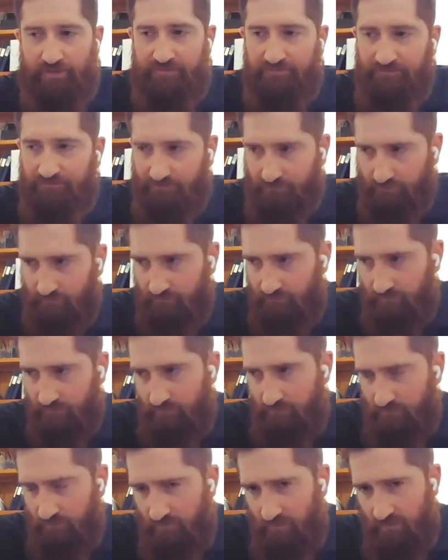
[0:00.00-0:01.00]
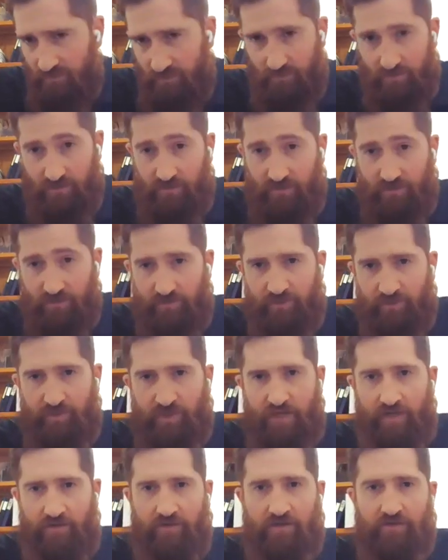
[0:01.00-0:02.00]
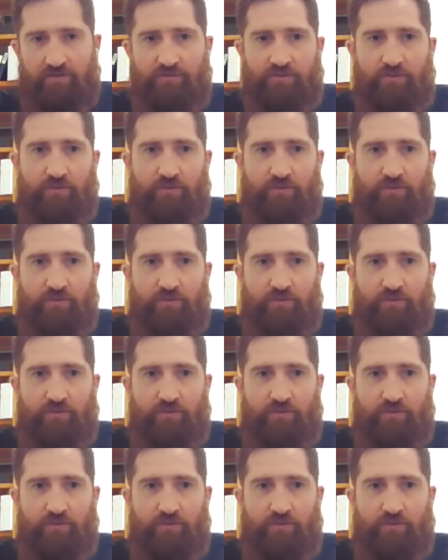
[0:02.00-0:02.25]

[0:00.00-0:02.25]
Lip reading: So just a little bit of background.